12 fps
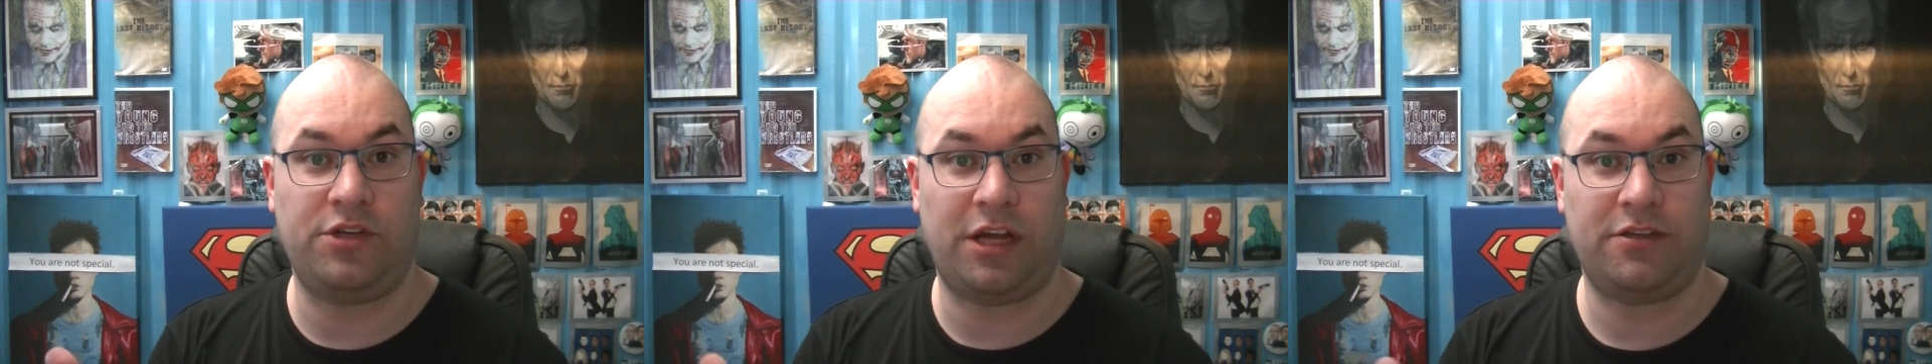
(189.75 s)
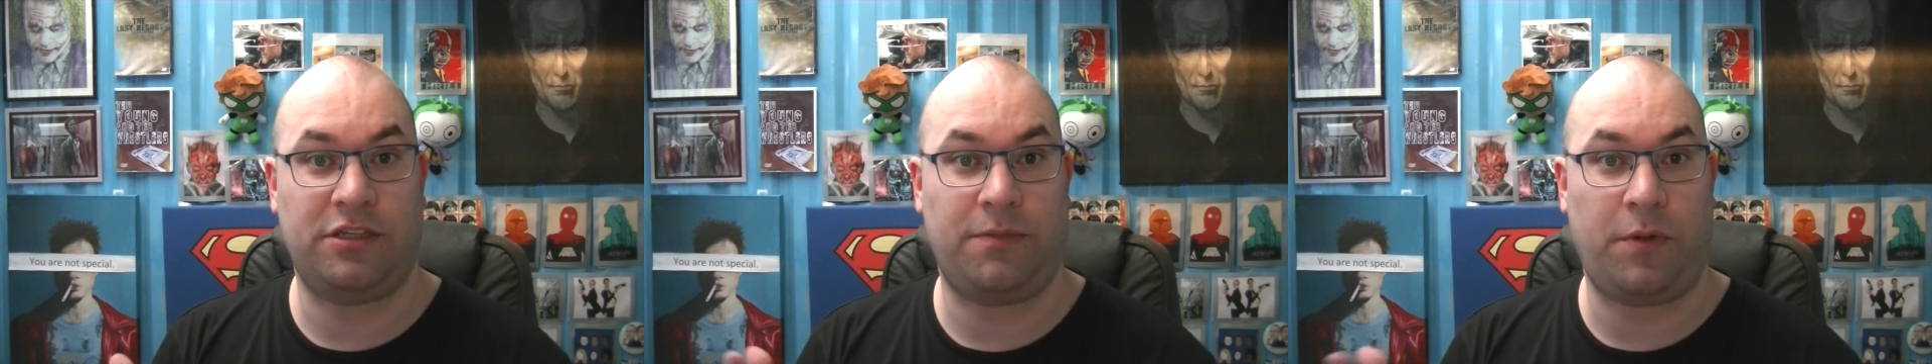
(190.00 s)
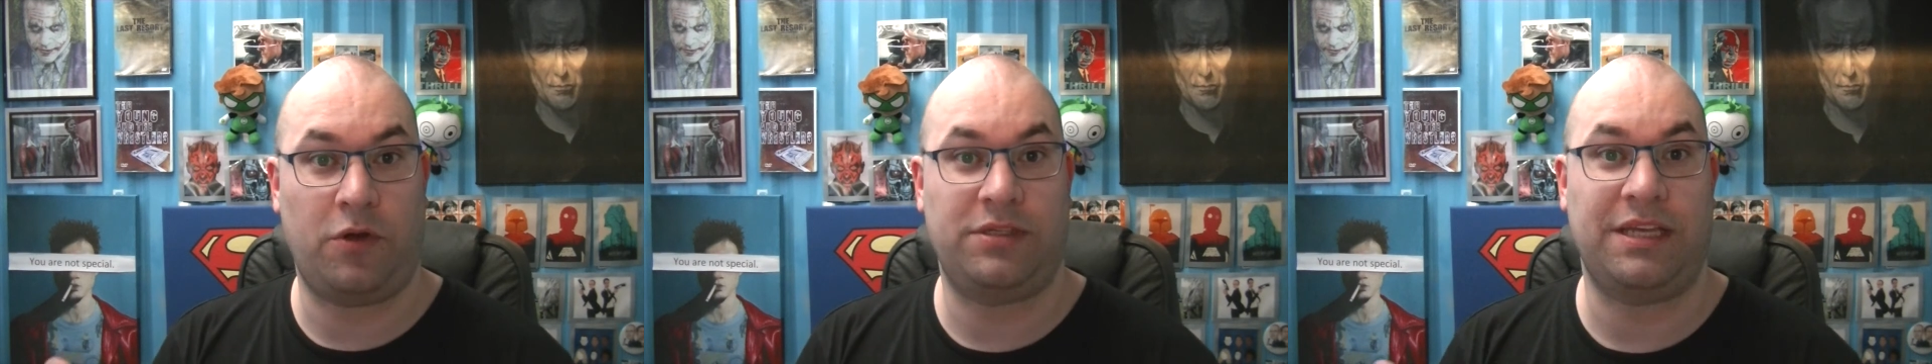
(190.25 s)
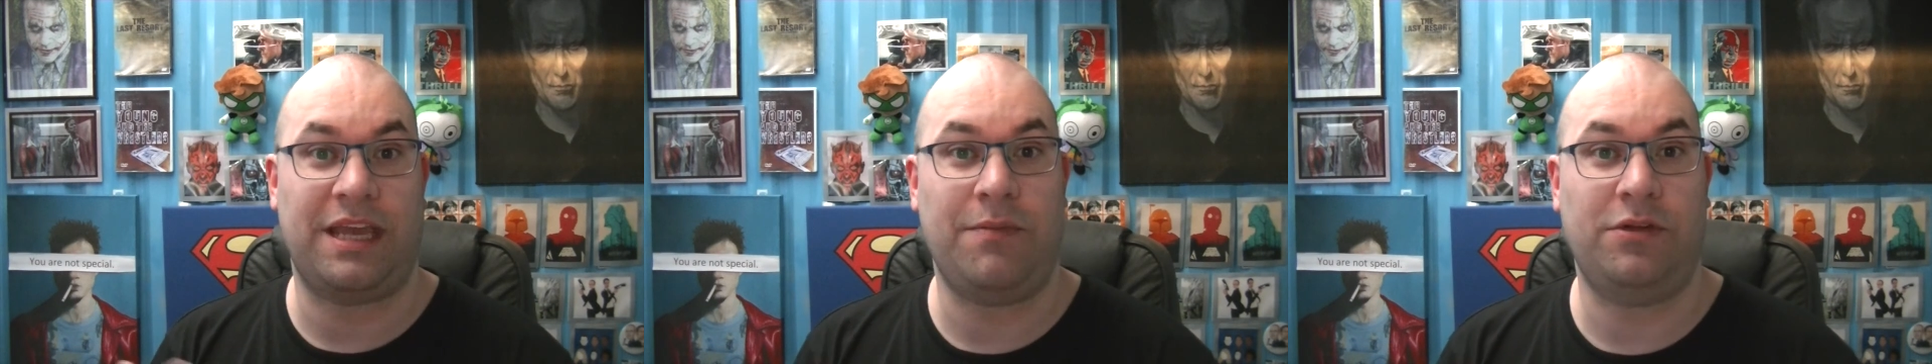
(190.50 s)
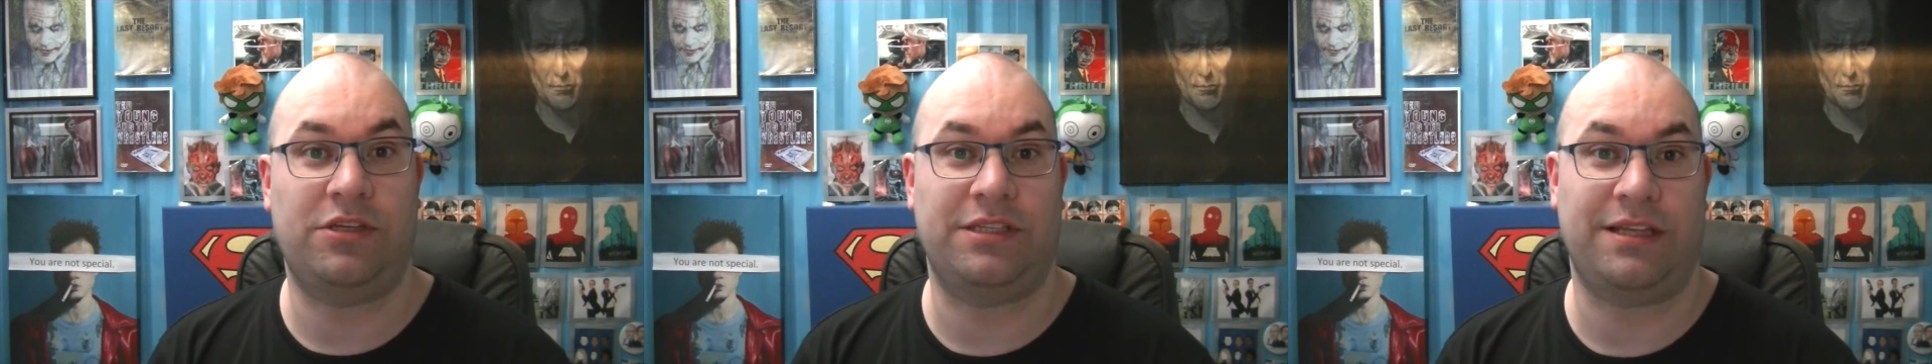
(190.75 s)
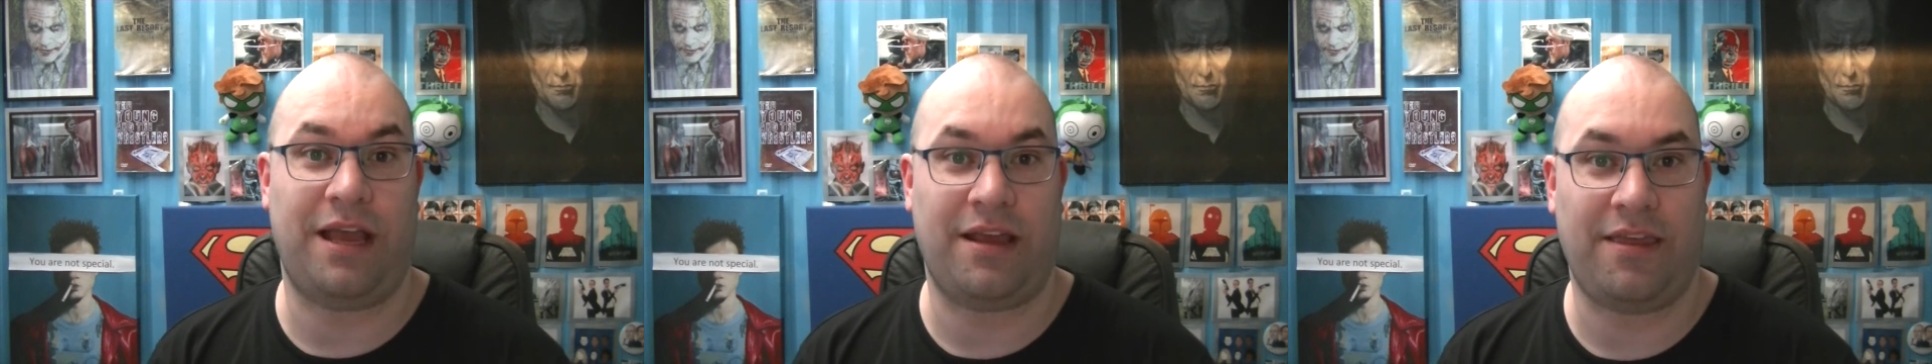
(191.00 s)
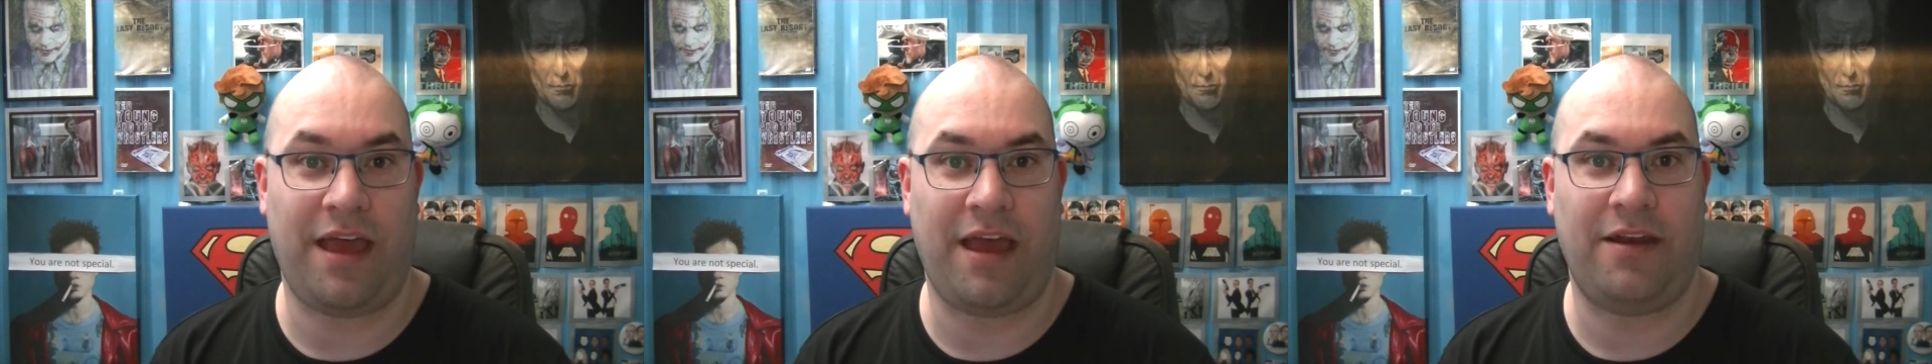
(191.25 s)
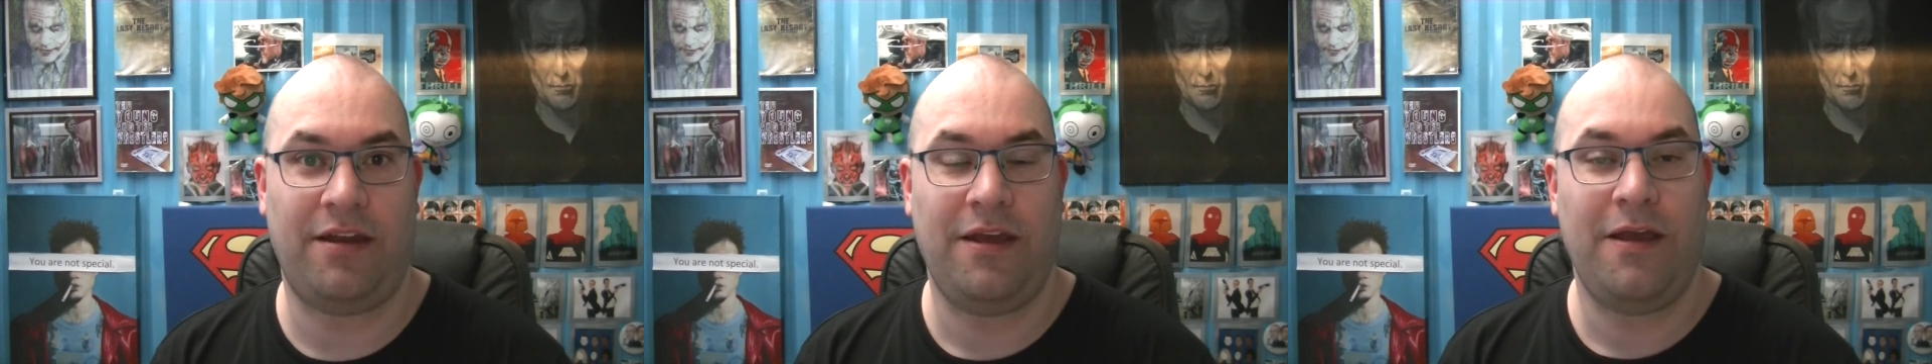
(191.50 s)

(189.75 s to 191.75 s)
juxtaposing images like that.